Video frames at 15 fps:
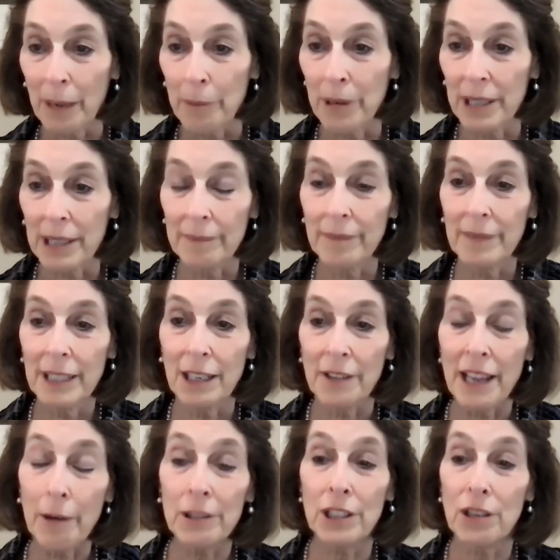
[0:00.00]
But, you know,
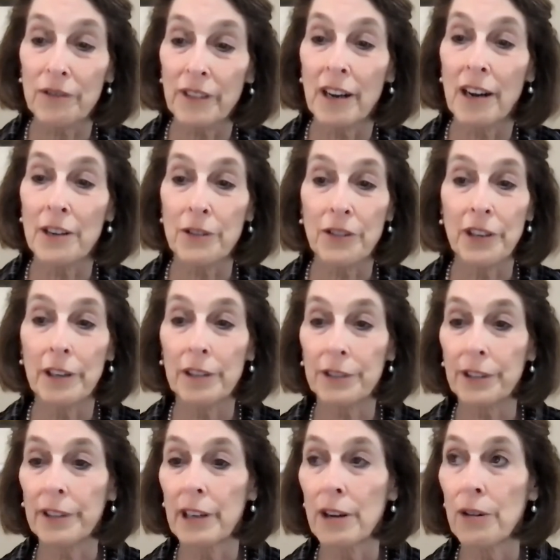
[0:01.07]
that was over 100 years
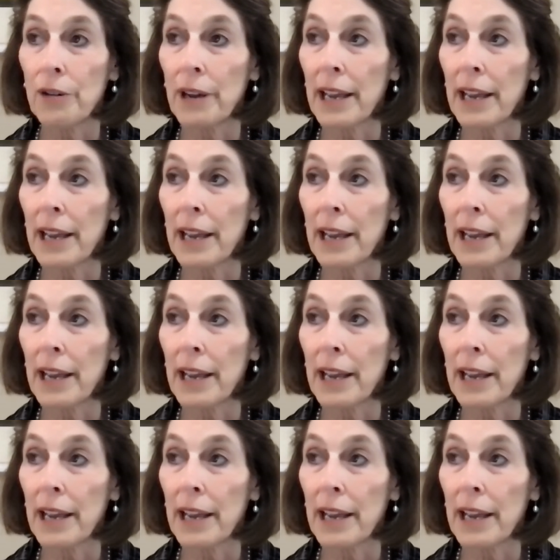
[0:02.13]
ago.